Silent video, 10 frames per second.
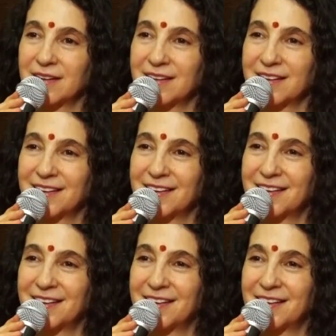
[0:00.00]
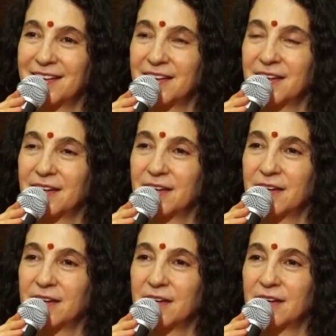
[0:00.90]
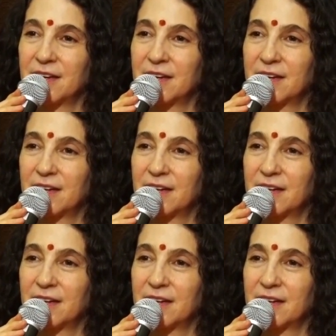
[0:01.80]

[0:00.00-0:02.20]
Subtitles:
Nobody speaks.